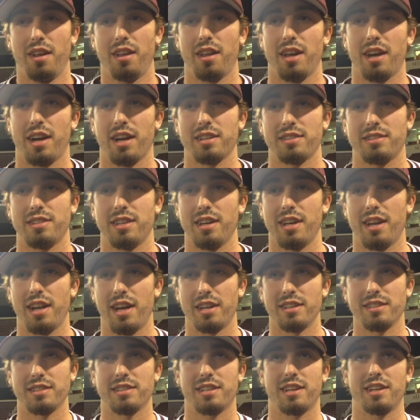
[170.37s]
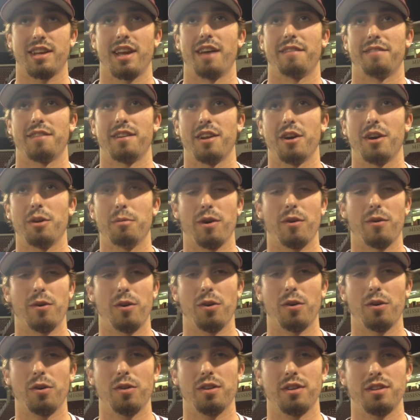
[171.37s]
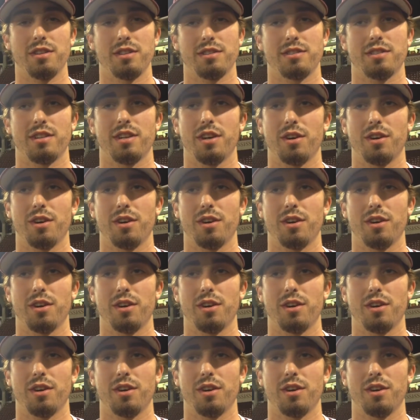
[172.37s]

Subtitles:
like I said, I just have to know my role and just